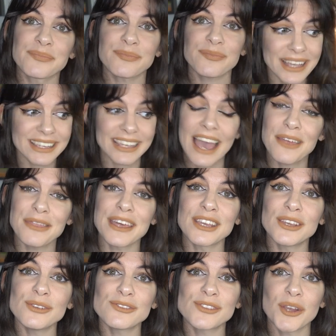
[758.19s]
But yeah,
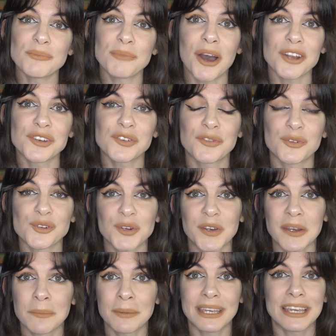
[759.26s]
thank you so much for
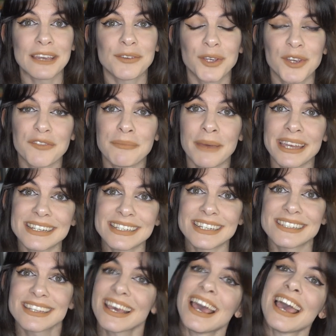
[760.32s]
joining me if you have made
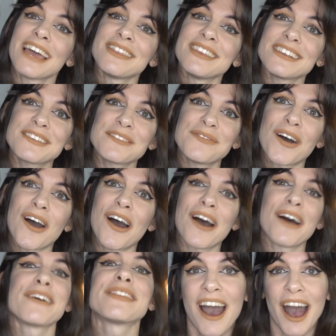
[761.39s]
it this
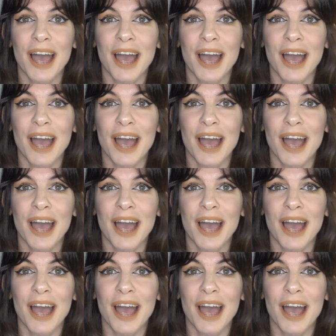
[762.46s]
far.